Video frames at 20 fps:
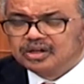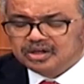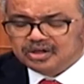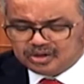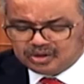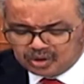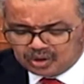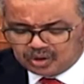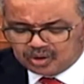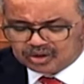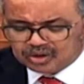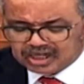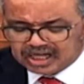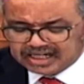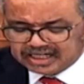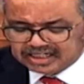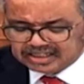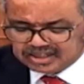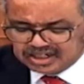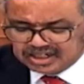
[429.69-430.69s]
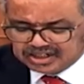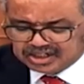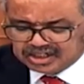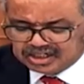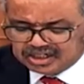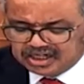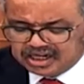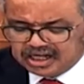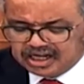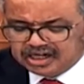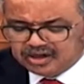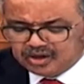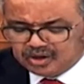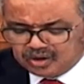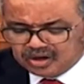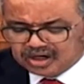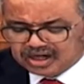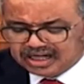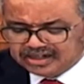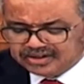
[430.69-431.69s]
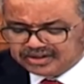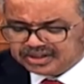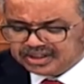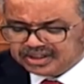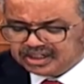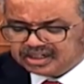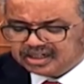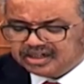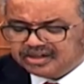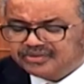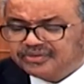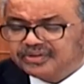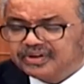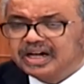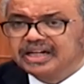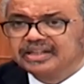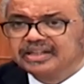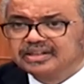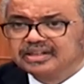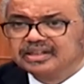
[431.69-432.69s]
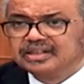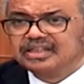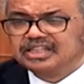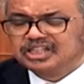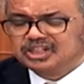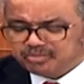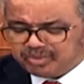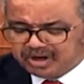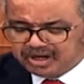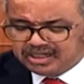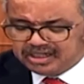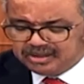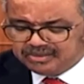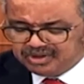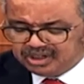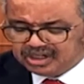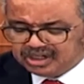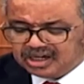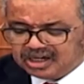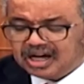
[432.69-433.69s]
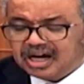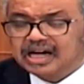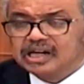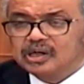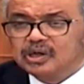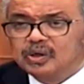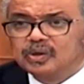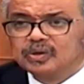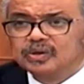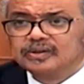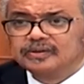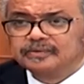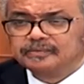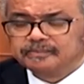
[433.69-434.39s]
No organization and no country can fight this pandemic alone.